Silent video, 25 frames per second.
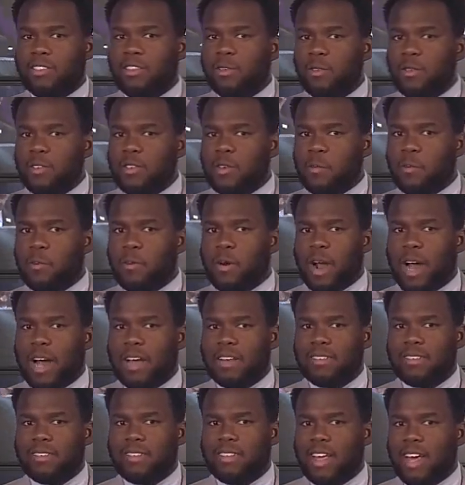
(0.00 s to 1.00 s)
no
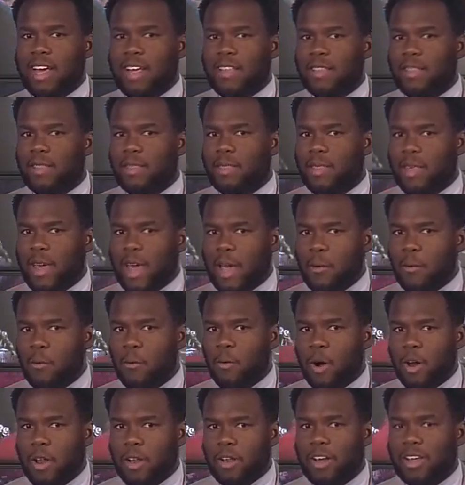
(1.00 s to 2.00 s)
surprise that they
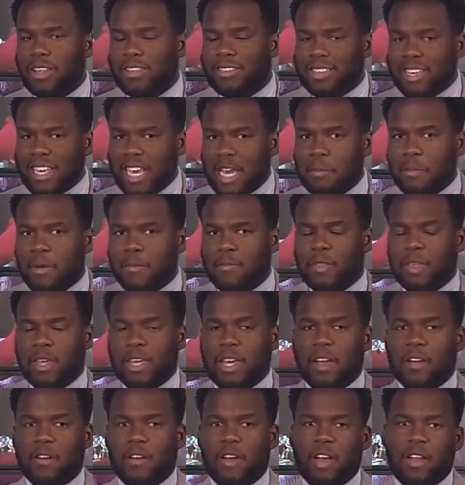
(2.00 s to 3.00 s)
won Team of the
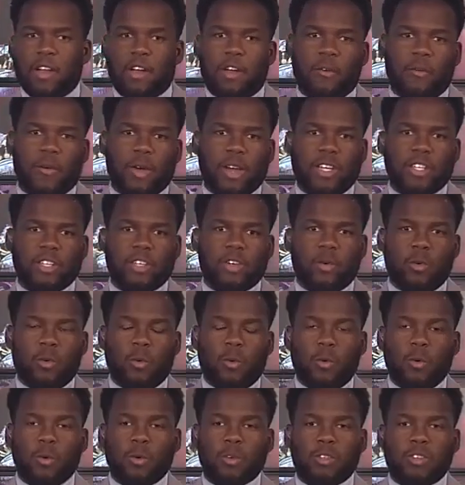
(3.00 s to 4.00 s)
Year in our Ragin'
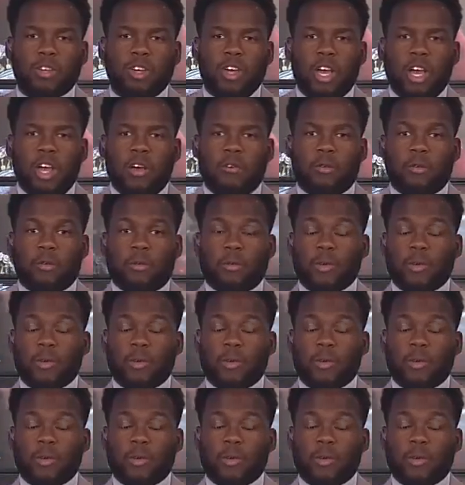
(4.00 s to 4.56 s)
Awards. We've